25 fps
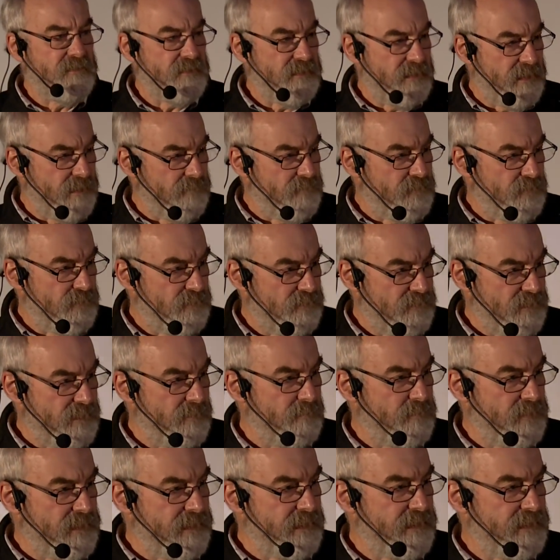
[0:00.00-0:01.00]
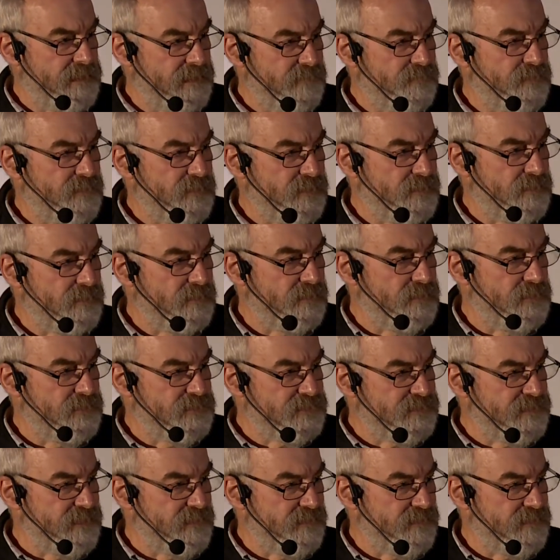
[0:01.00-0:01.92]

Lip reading: and come to a completely different conclusion.